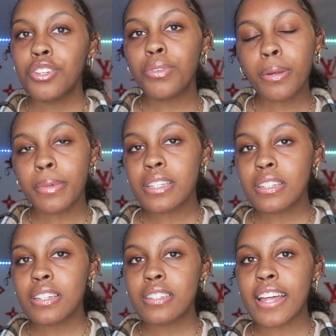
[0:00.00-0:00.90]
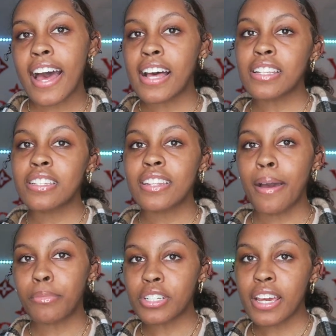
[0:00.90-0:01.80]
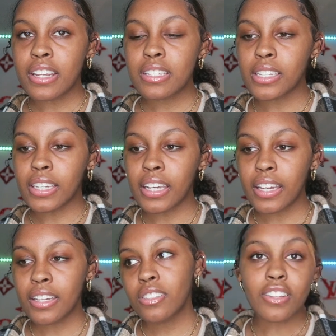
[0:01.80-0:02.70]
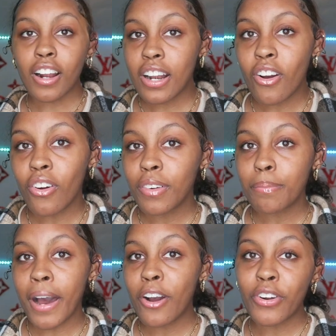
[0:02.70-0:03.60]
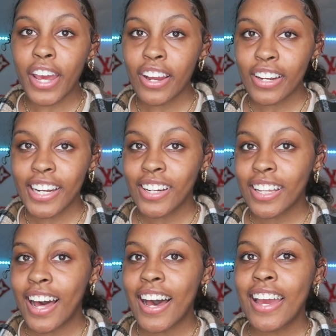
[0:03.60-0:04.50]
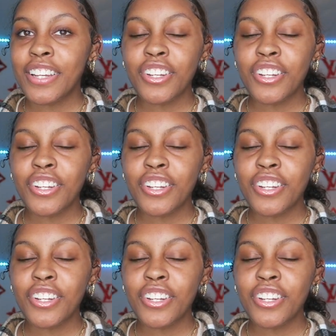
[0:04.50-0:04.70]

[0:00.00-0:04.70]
doing a business that pertains to kids, starting on my own hair care line,